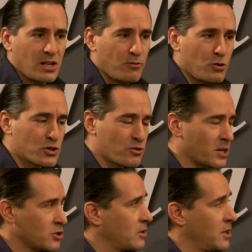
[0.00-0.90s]
If you
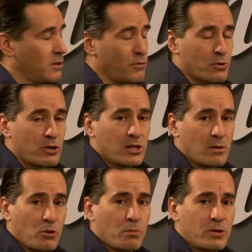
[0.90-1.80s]
structure it, if you create the
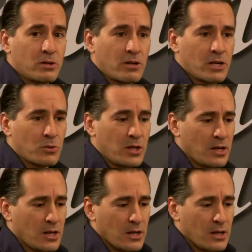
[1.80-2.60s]
blueprint the right way,